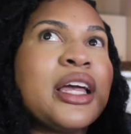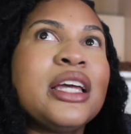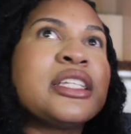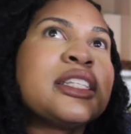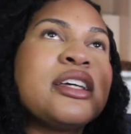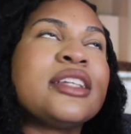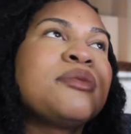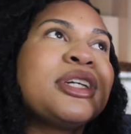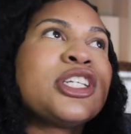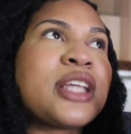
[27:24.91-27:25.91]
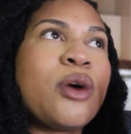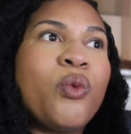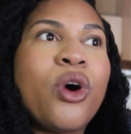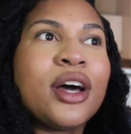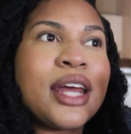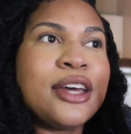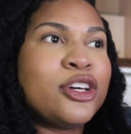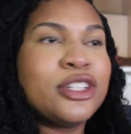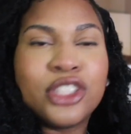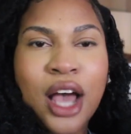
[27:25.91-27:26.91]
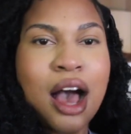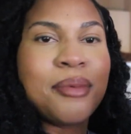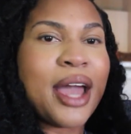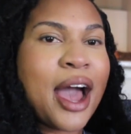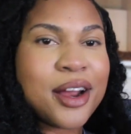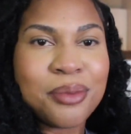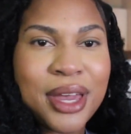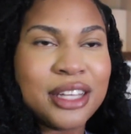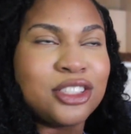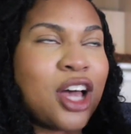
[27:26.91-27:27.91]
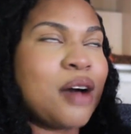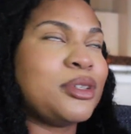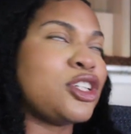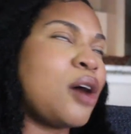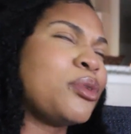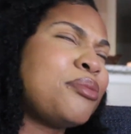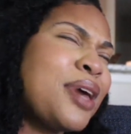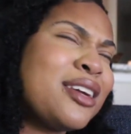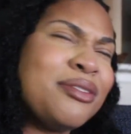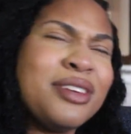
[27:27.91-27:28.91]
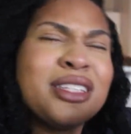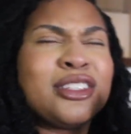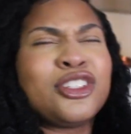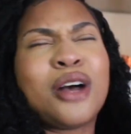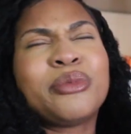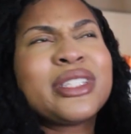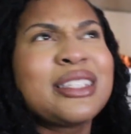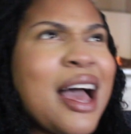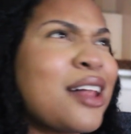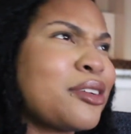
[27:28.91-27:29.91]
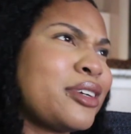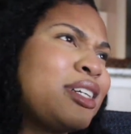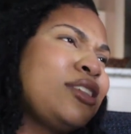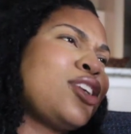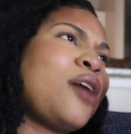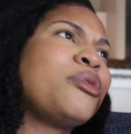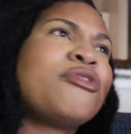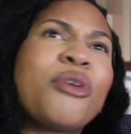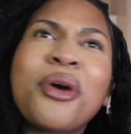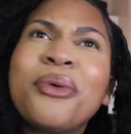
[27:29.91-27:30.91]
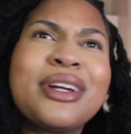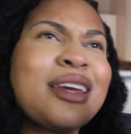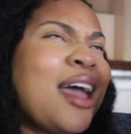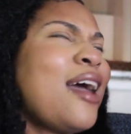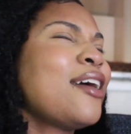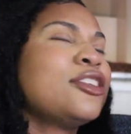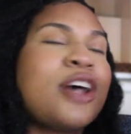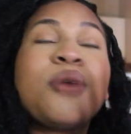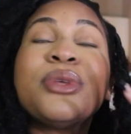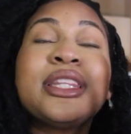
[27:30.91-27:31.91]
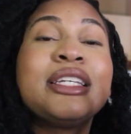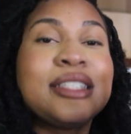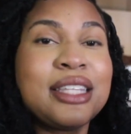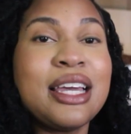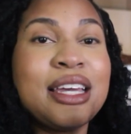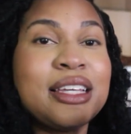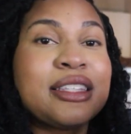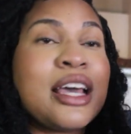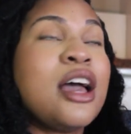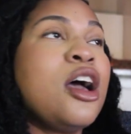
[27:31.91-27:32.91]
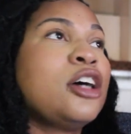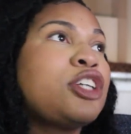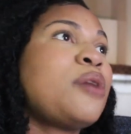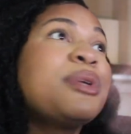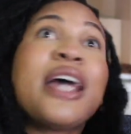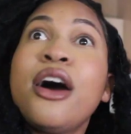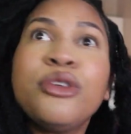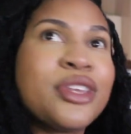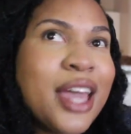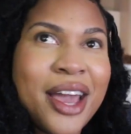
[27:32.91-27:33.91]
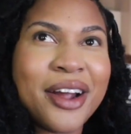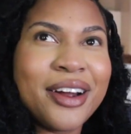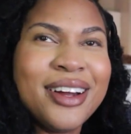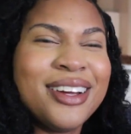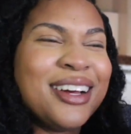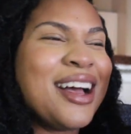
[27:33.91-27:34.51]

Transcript: Is, as much as I want a good job, a higher paying job, a job with benefits, a job with salary, a job with four oh one K, a job with these things, a job with healthcare,